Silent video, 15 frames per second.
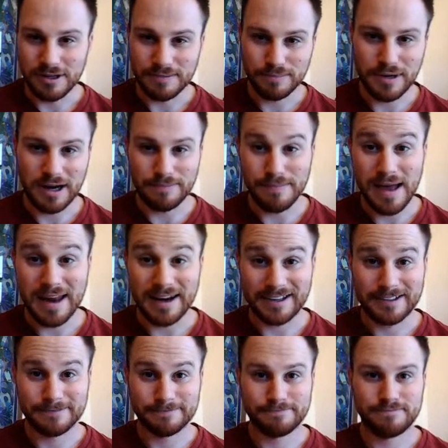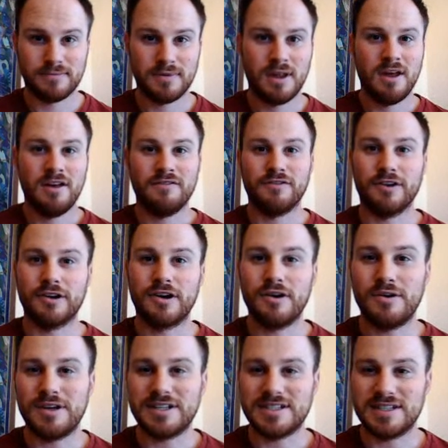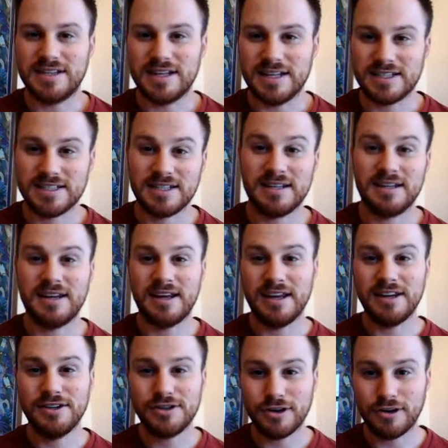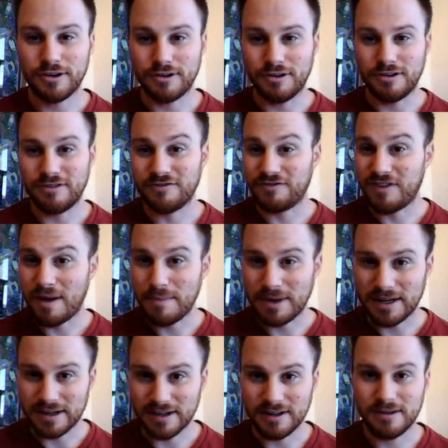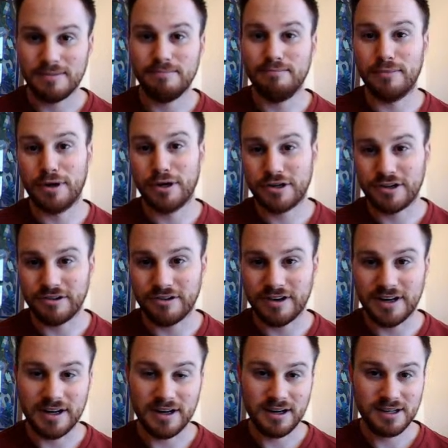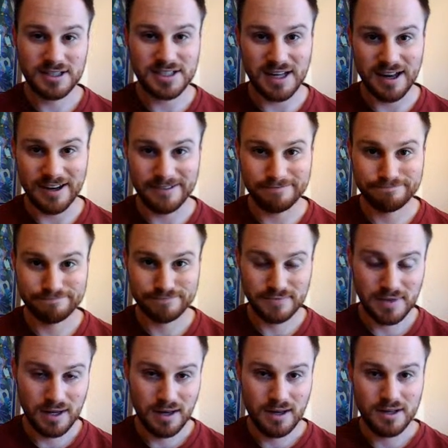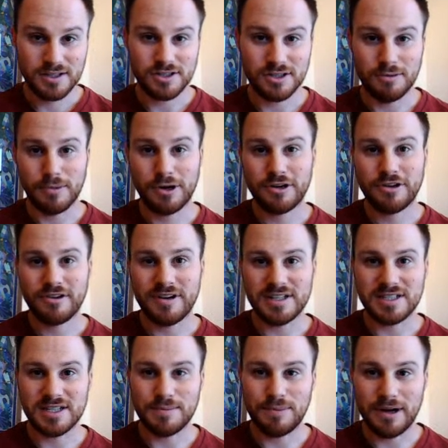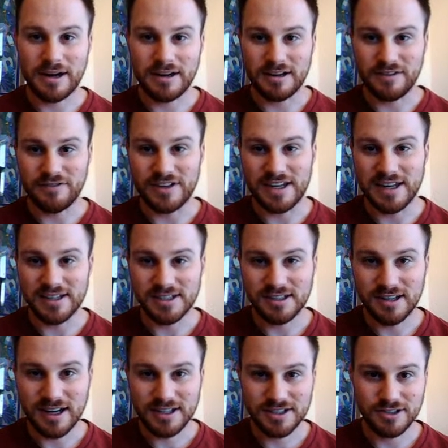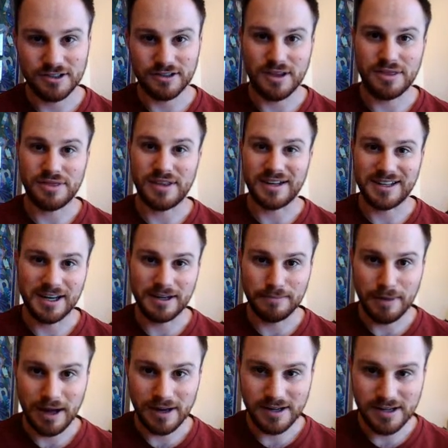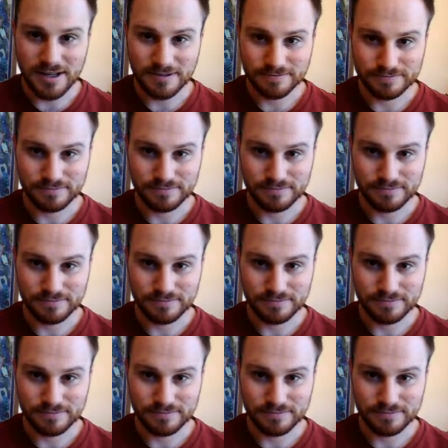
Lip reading: and pragmatic. Virgo is this internal feminine Mercury sign. So Mercury is the planet of the intellect or the thinking mind.